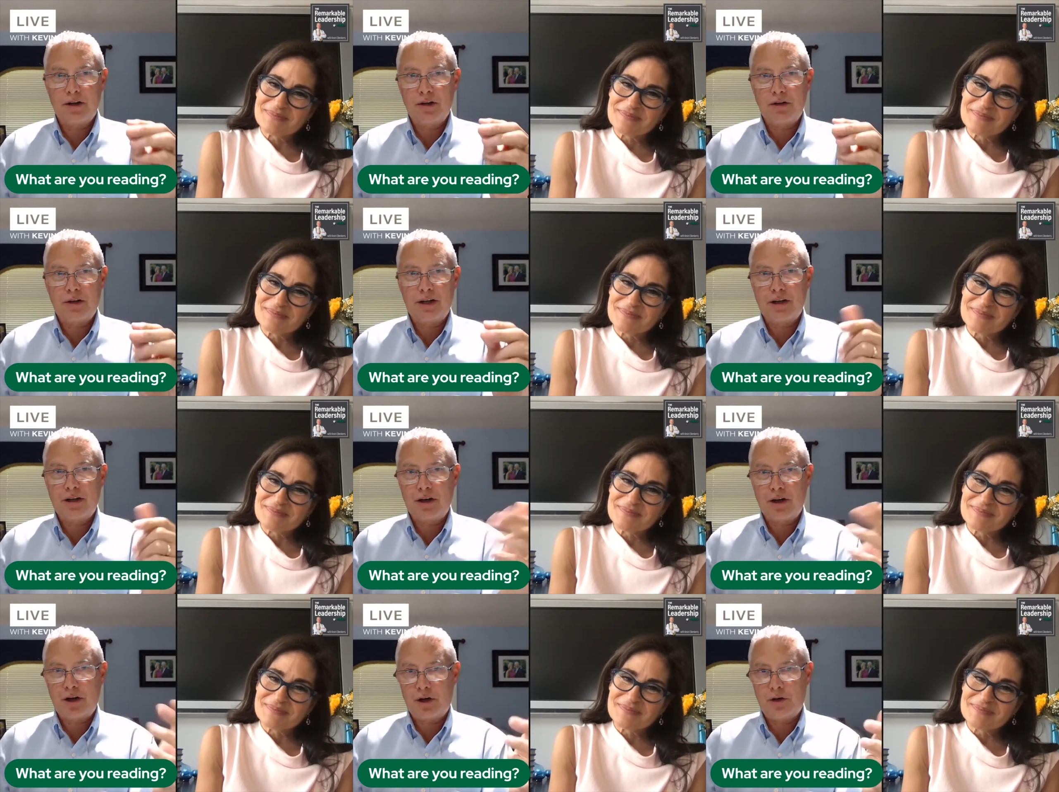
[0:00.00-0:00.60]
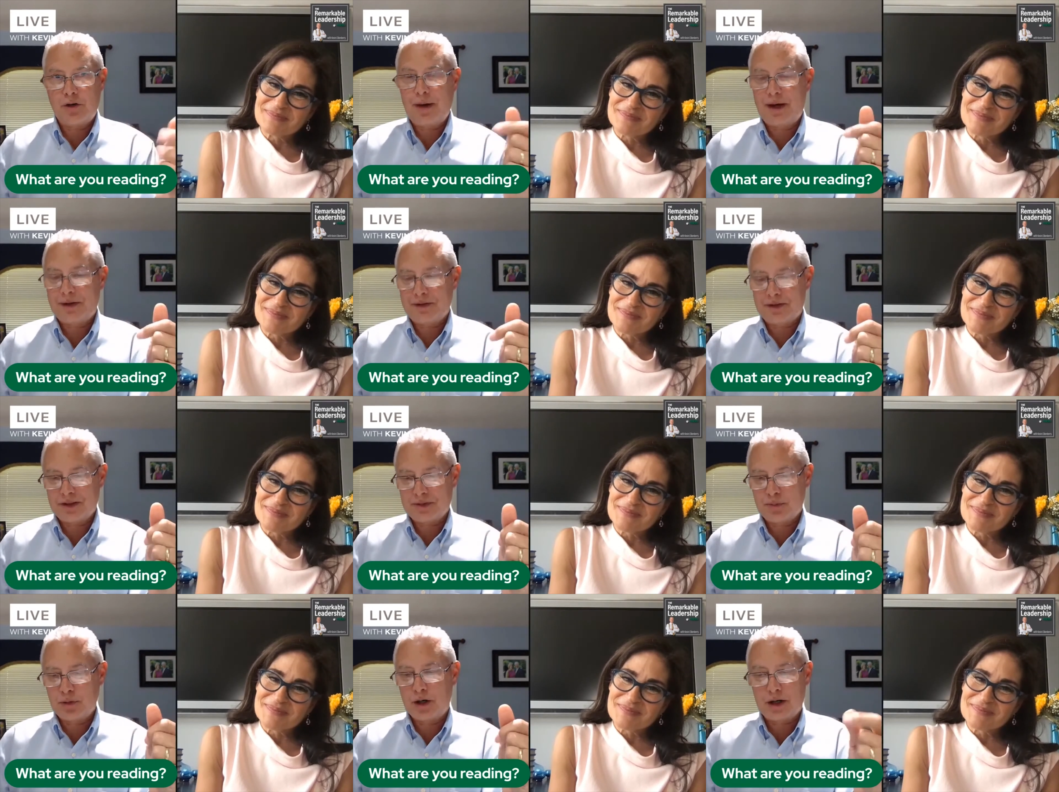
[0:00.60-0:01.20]
Speaker 1: you need to know about this
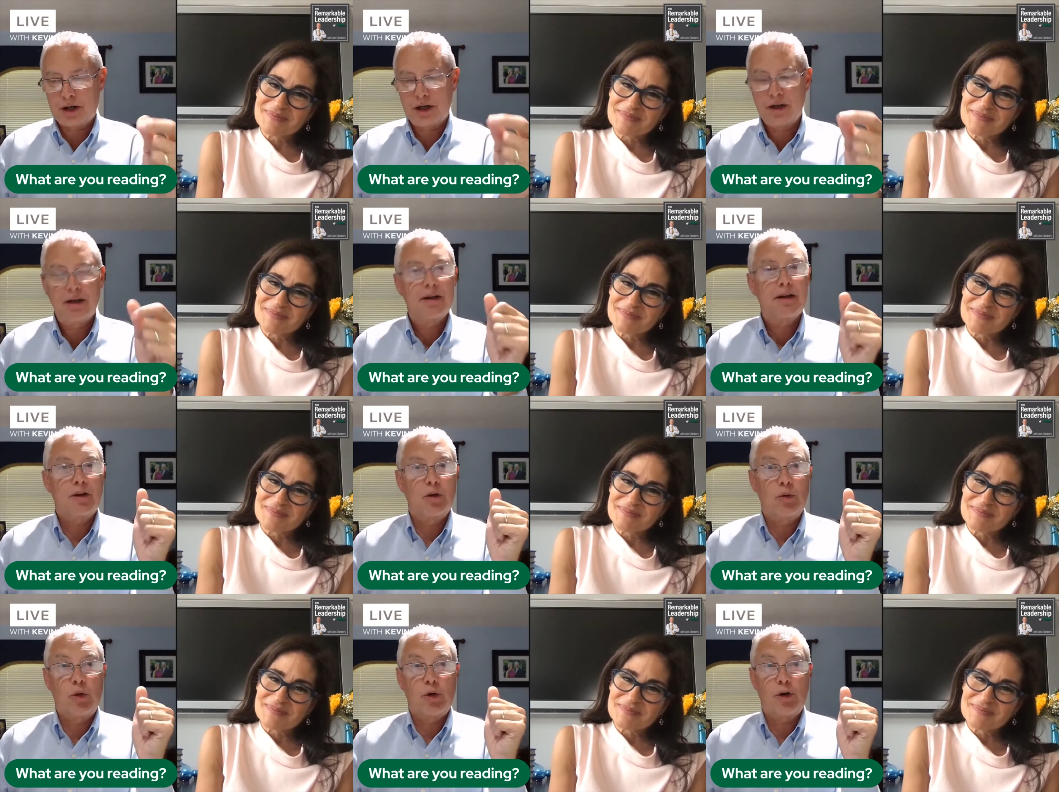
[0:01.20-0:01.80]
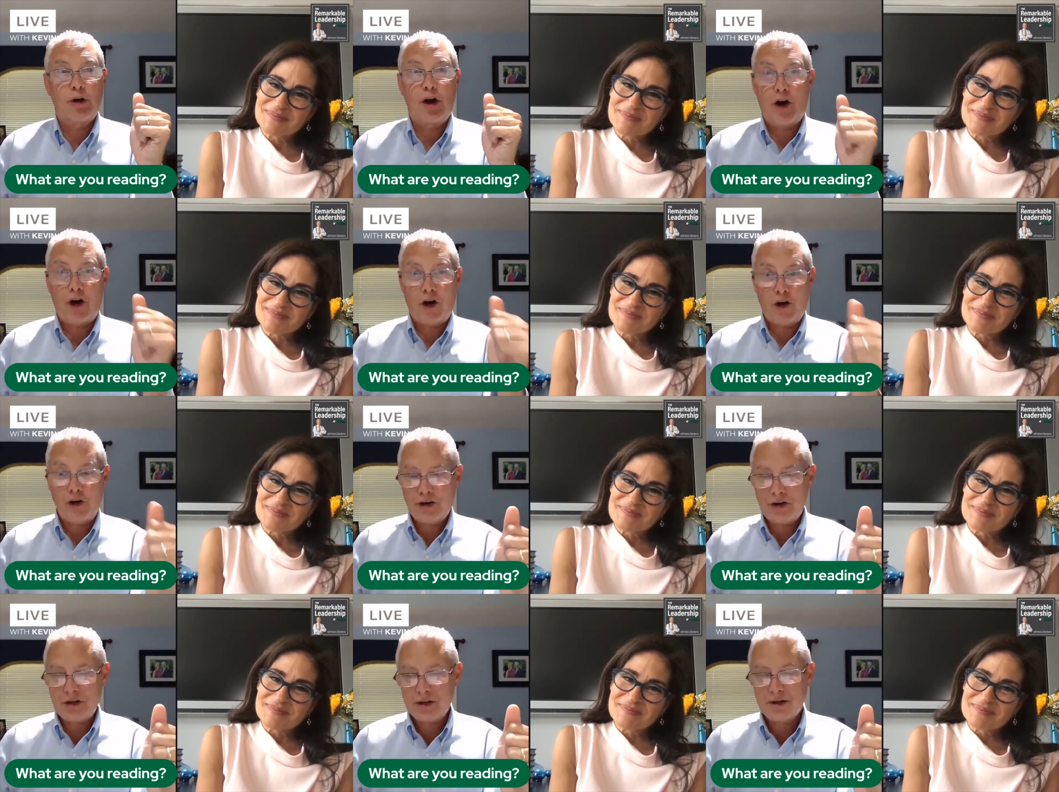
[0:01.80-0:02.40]
book. The word
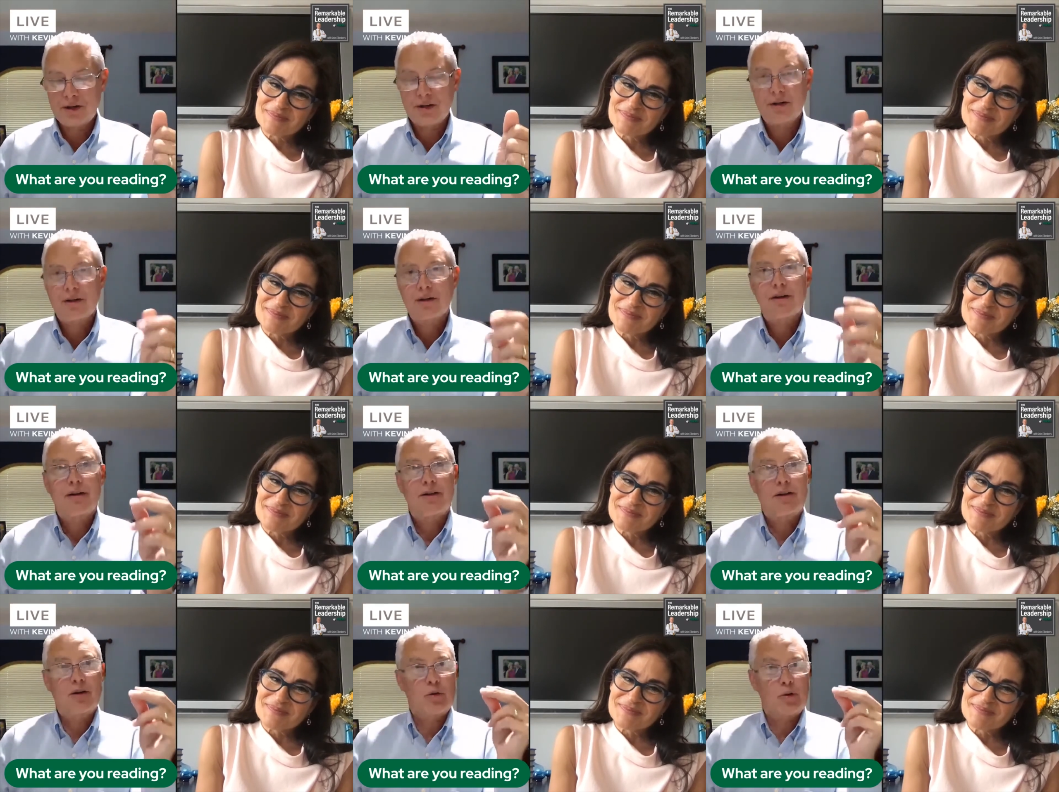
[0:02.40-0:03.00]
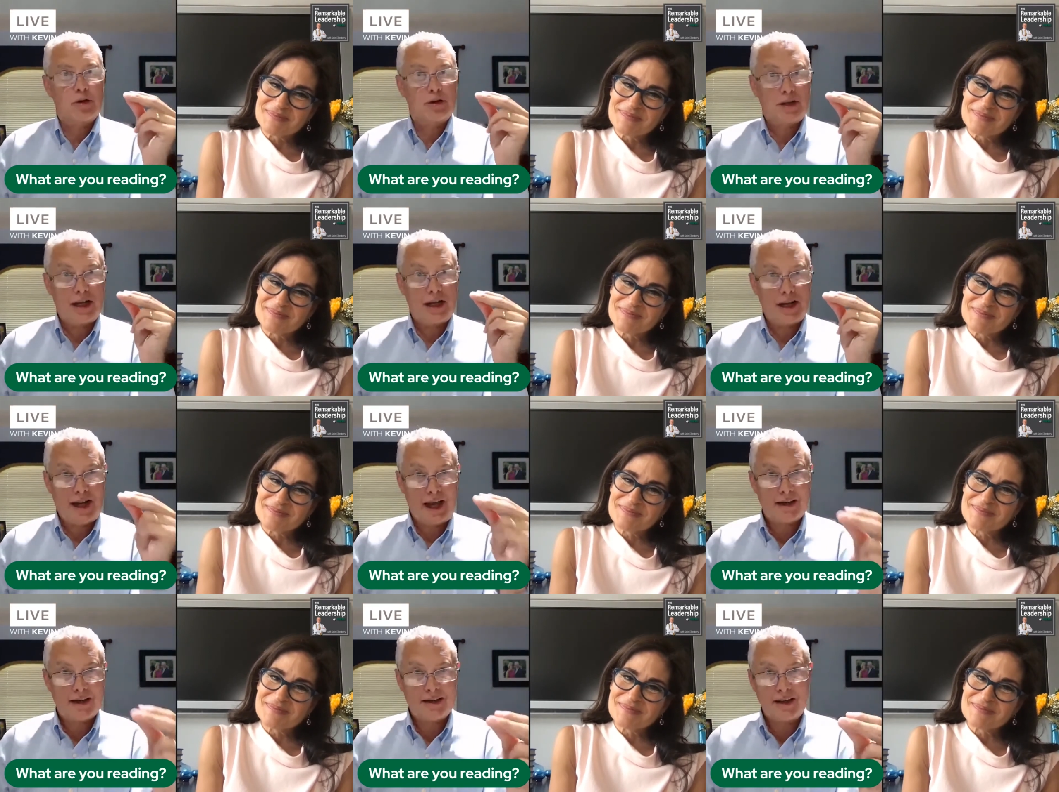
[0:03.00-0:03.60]
art, the word
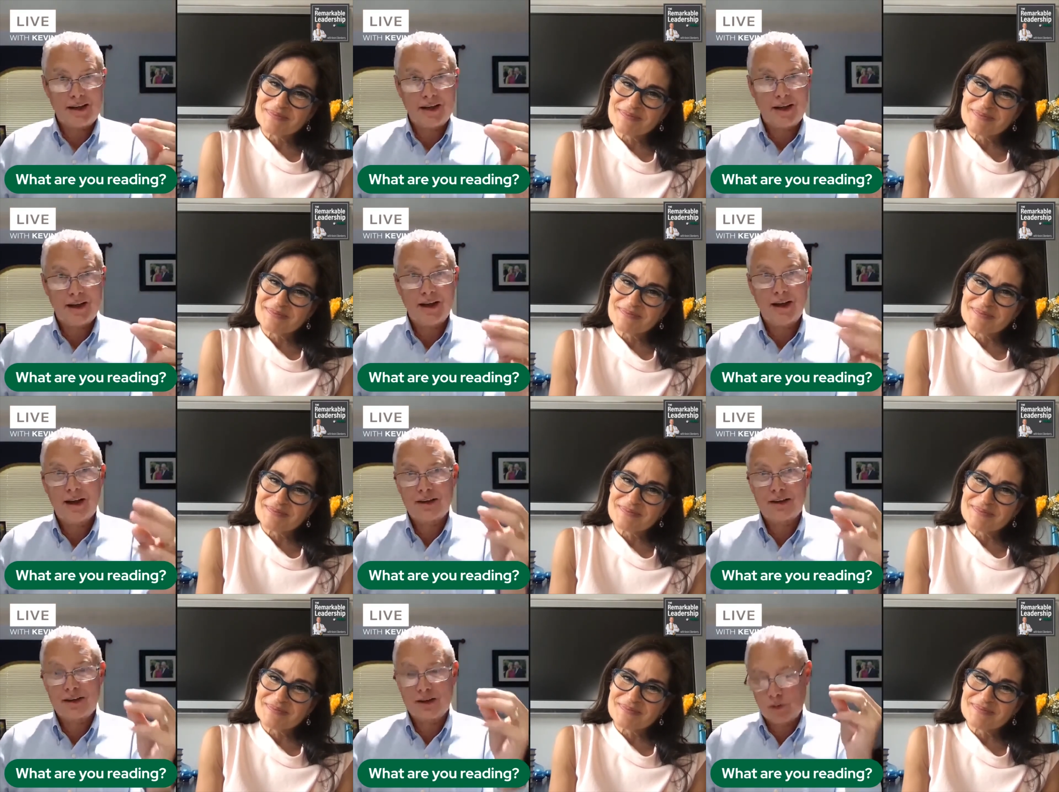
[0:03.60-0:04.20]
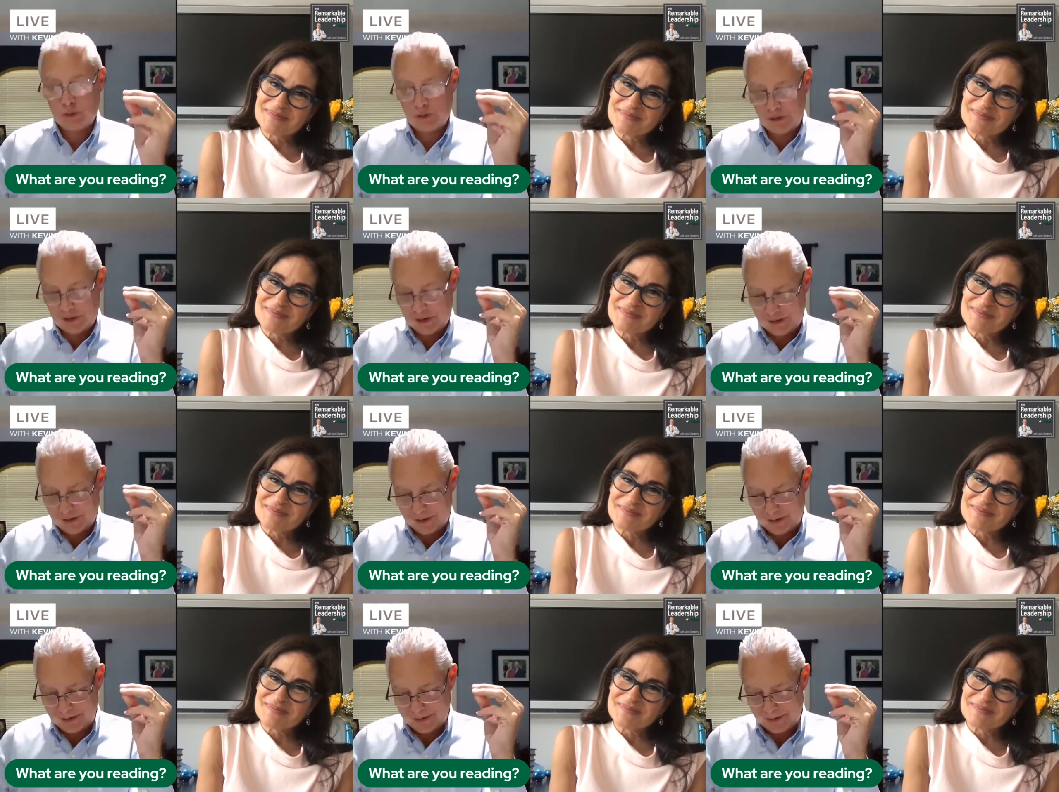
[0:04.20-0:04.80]
connecting, and the word
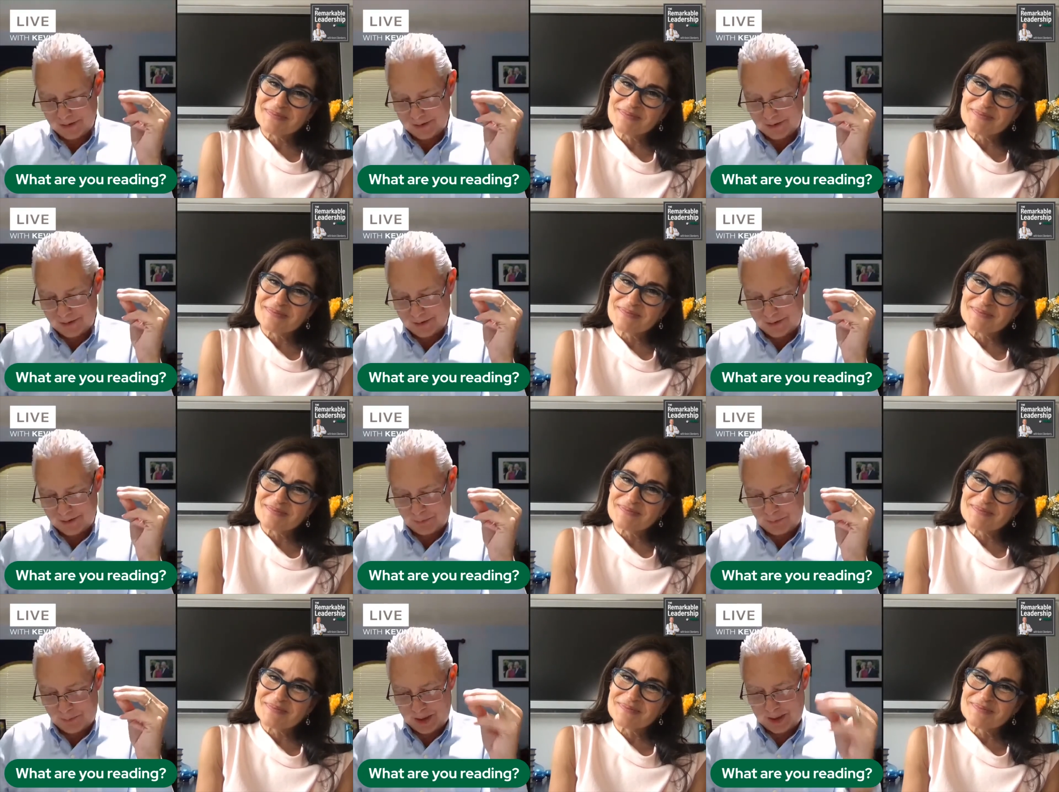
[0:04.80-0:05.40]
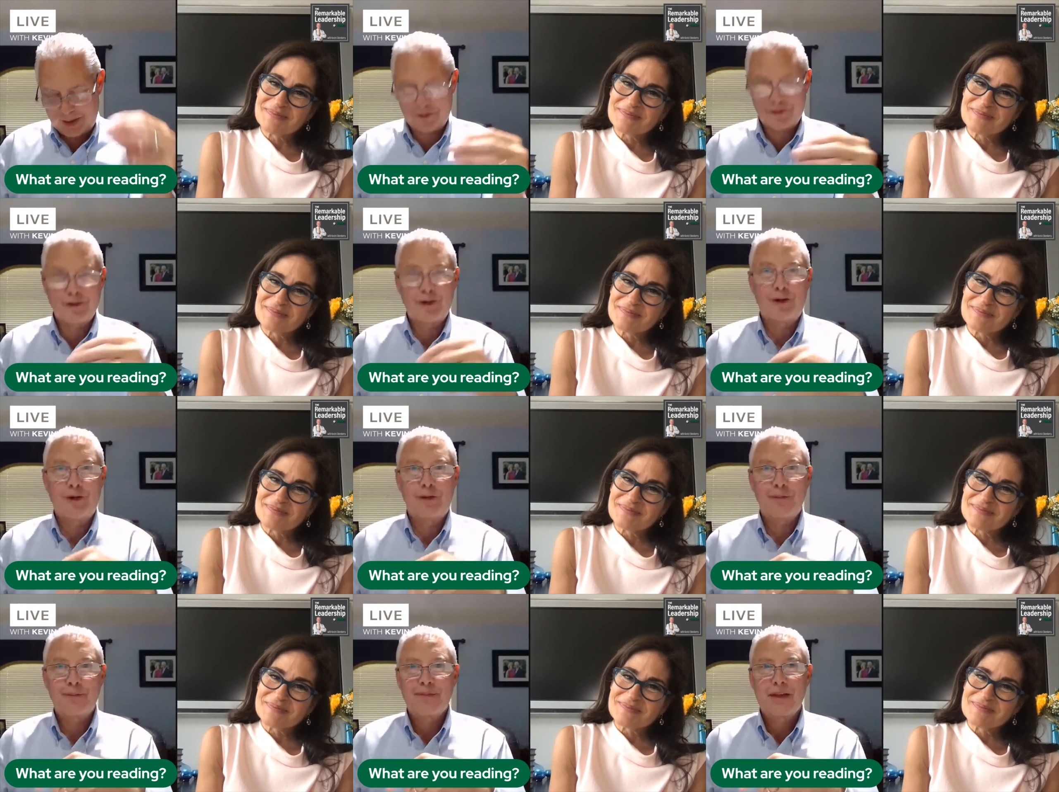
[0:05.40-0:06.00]
meaningful.